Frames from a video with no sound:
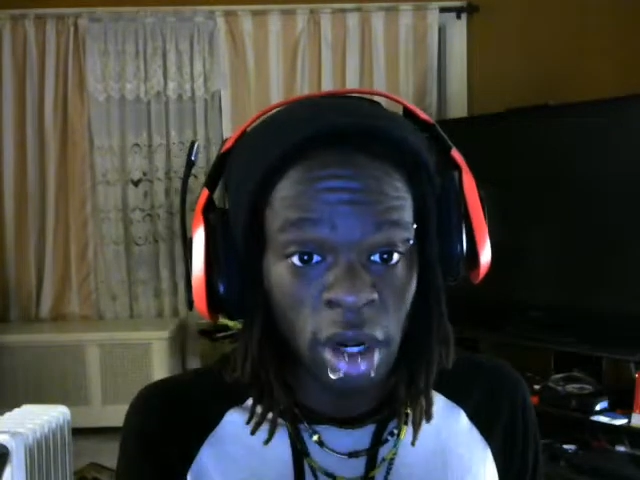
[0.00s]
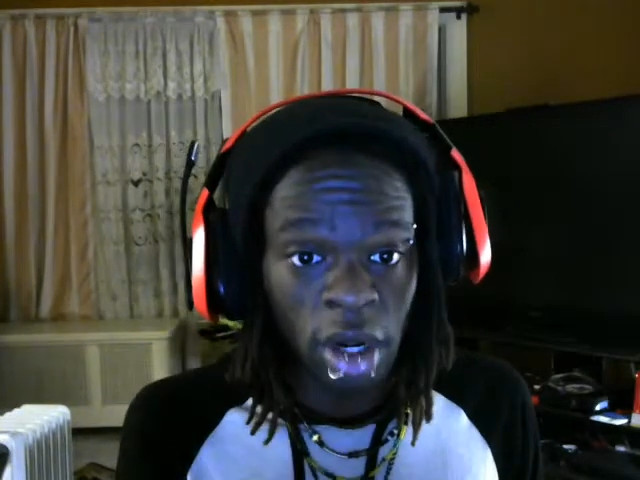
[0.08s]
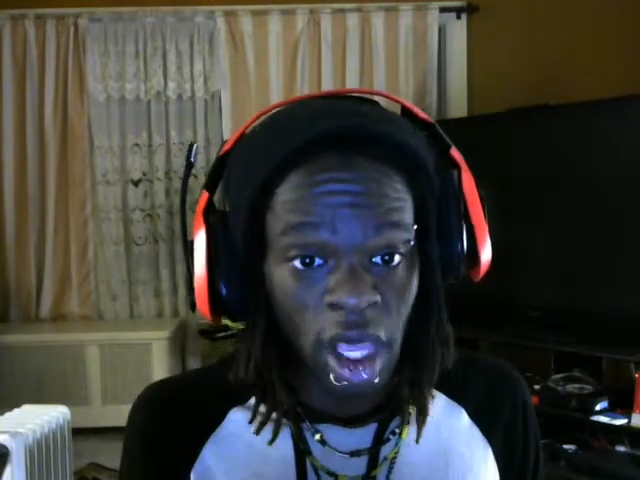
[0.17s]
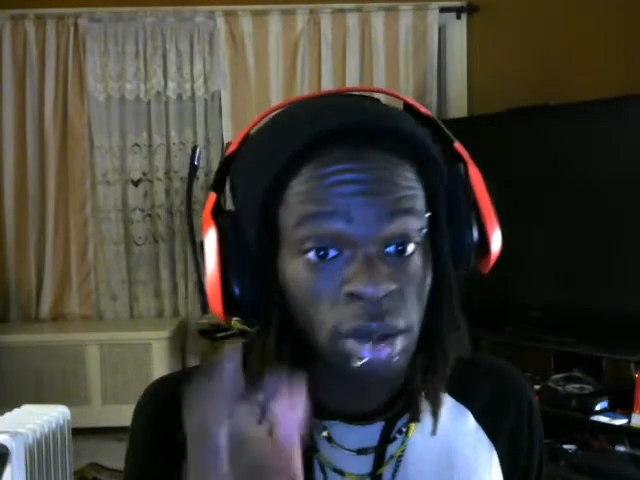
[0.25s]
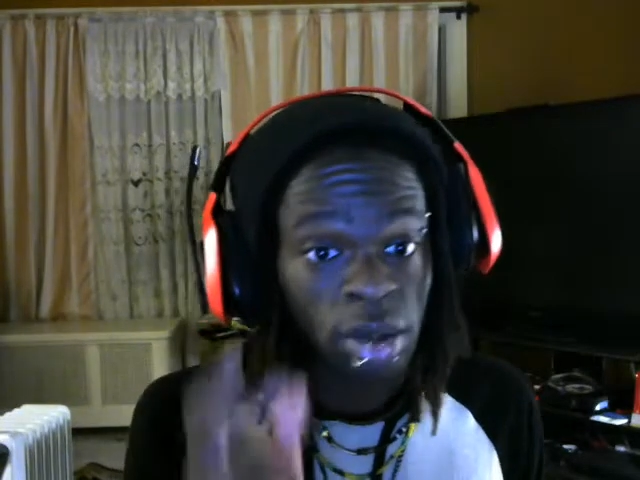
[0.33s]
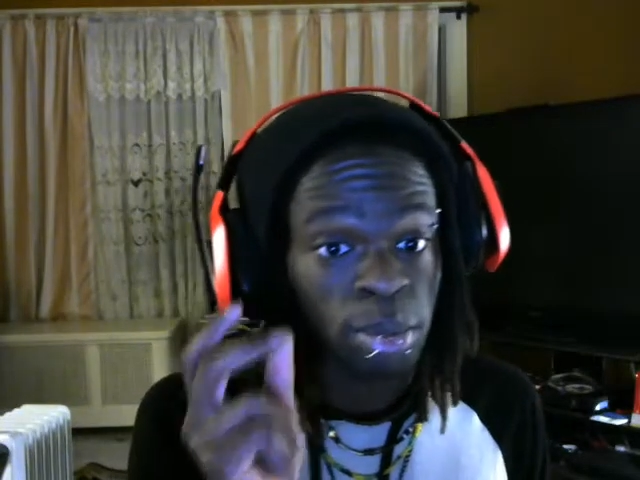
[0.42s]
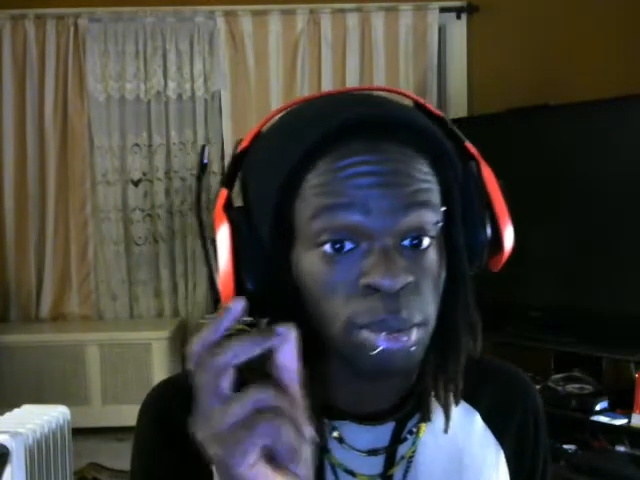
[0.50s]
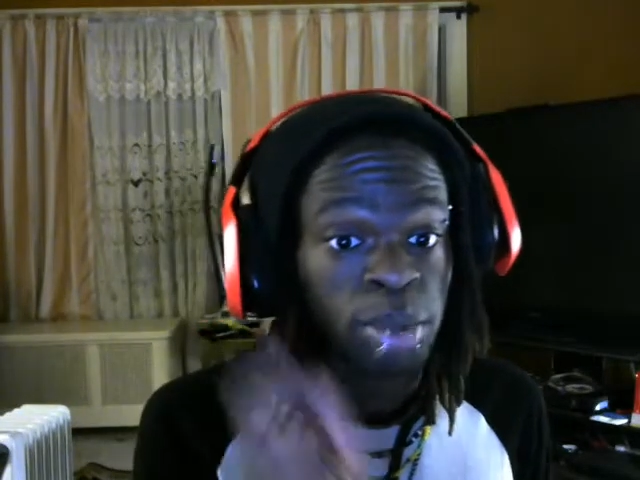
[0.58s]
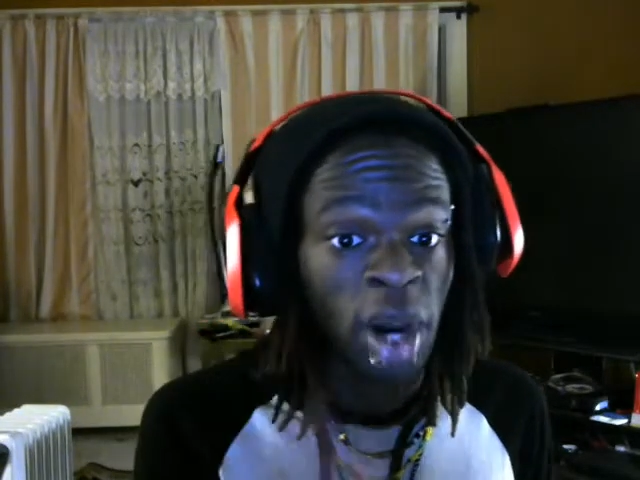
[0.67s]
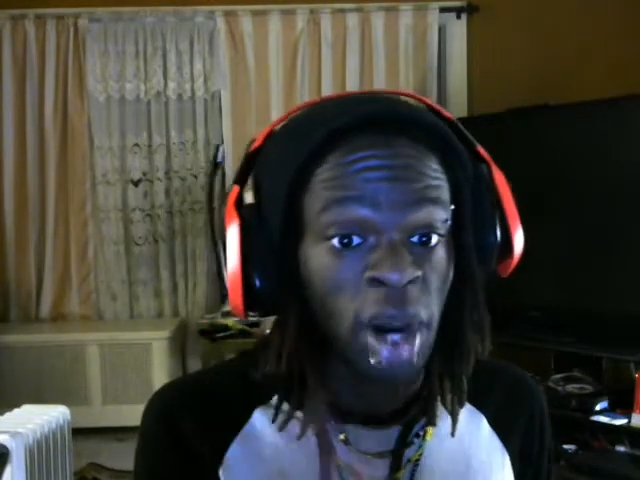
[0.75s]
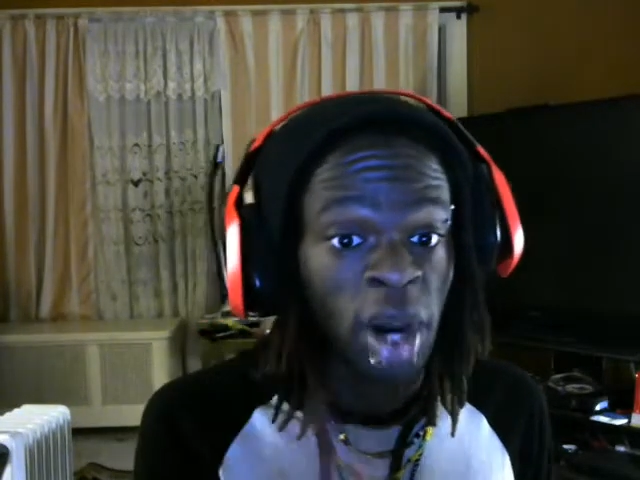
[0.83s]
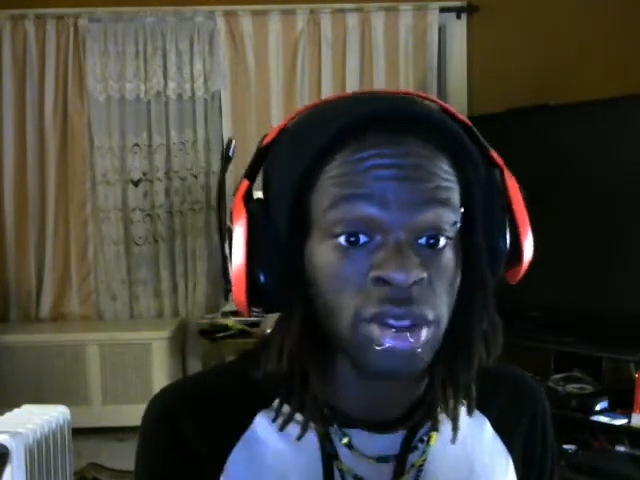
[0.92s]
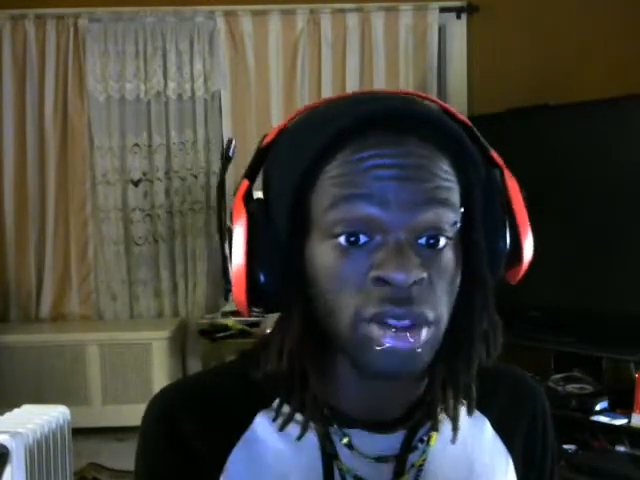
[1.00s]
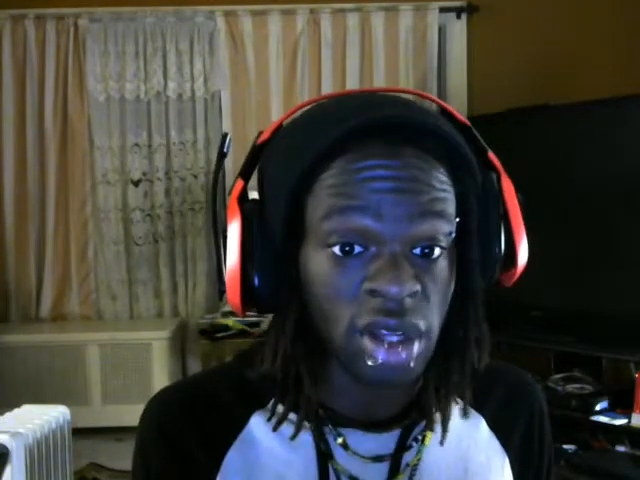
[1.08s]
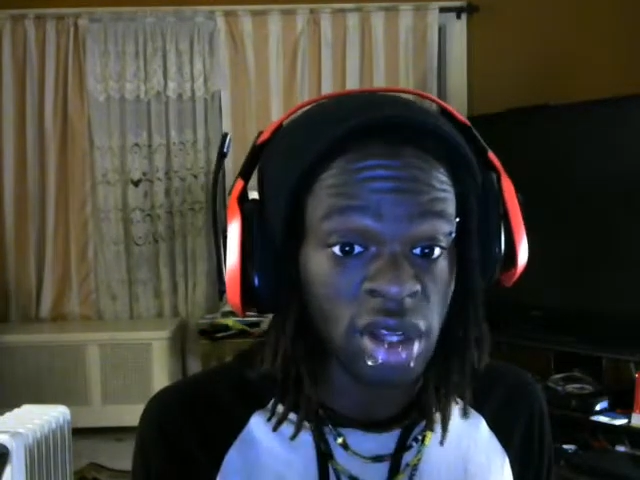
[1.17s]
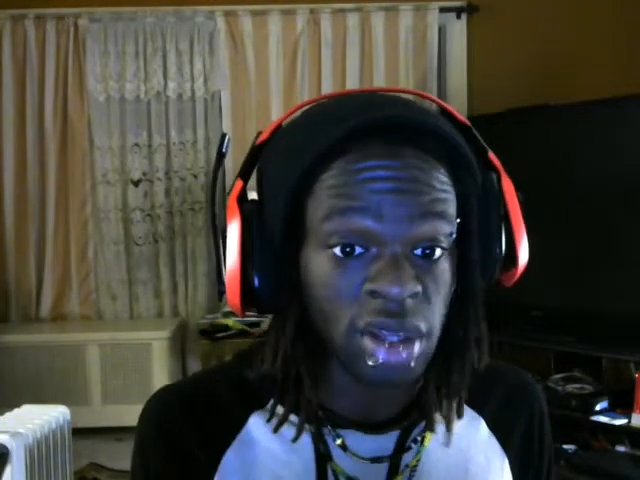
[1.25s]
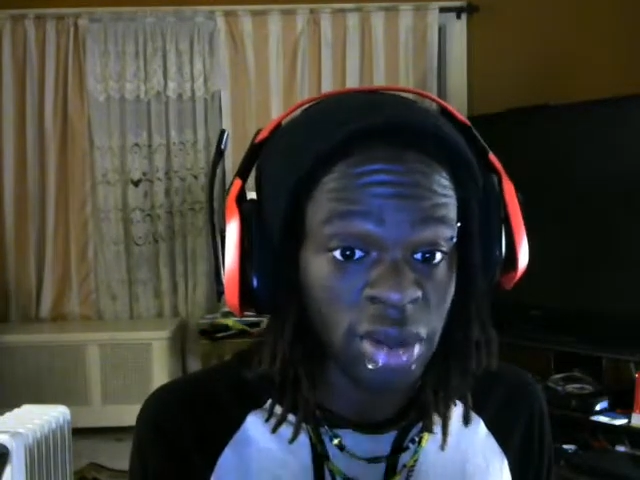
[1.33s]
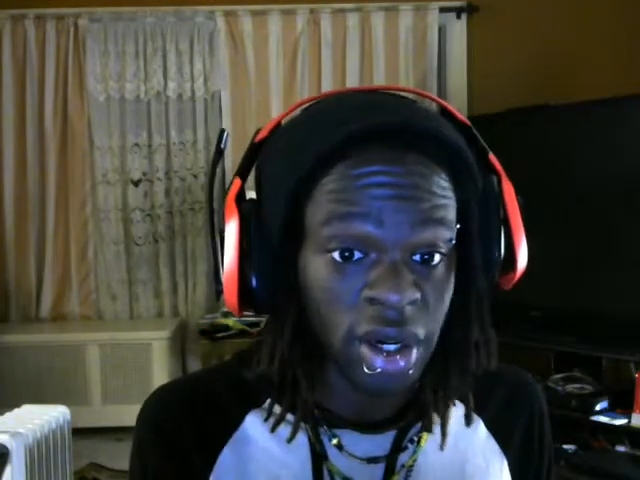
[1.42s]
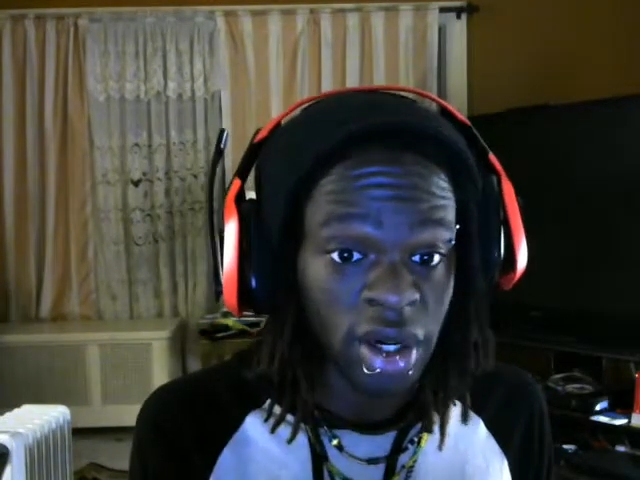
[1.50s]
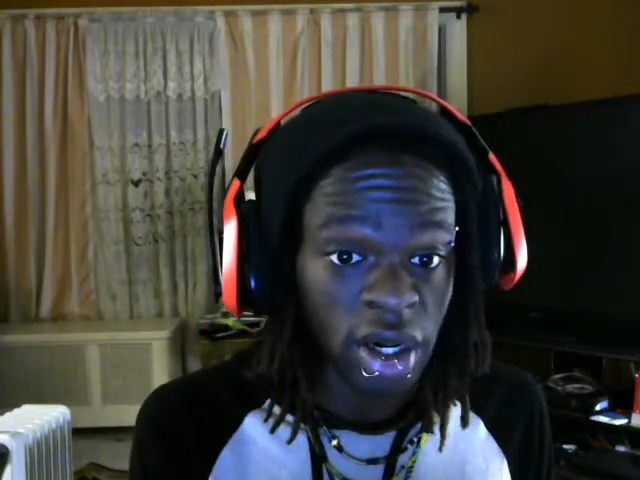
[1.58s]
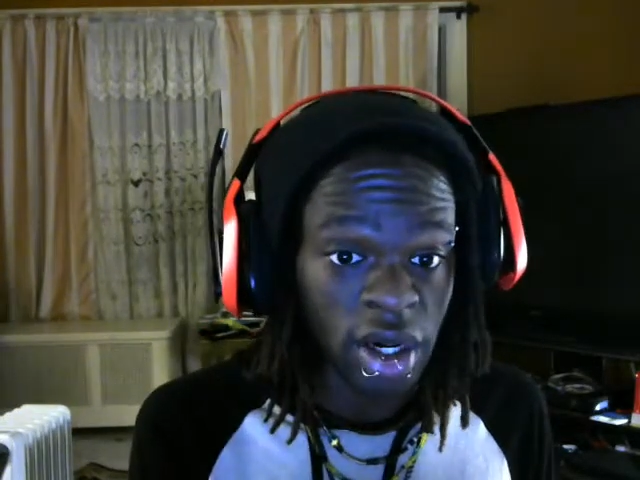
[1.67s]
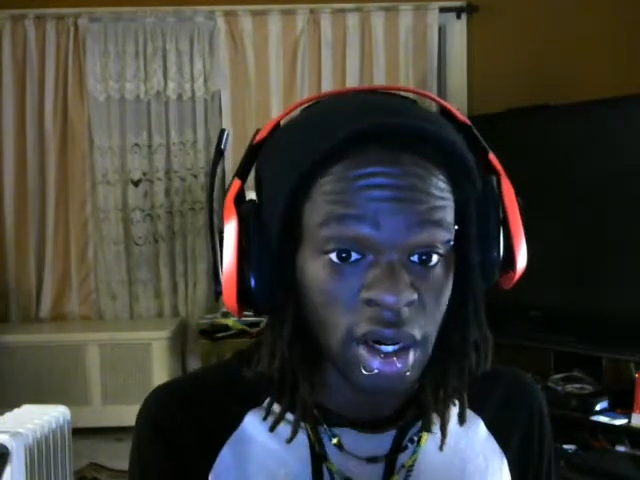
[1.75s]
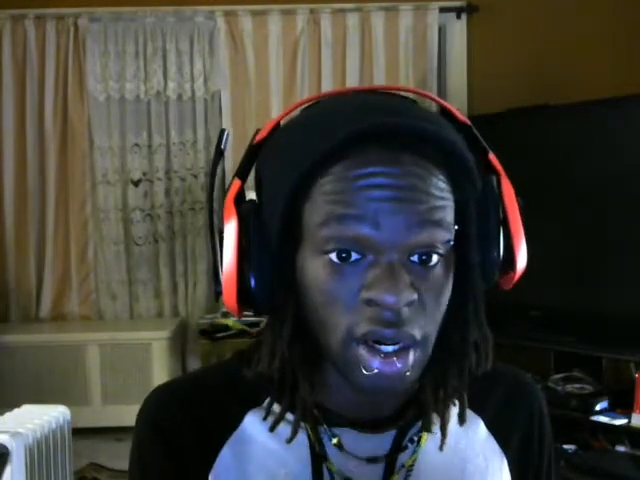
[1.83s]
and you buy the 3D printer,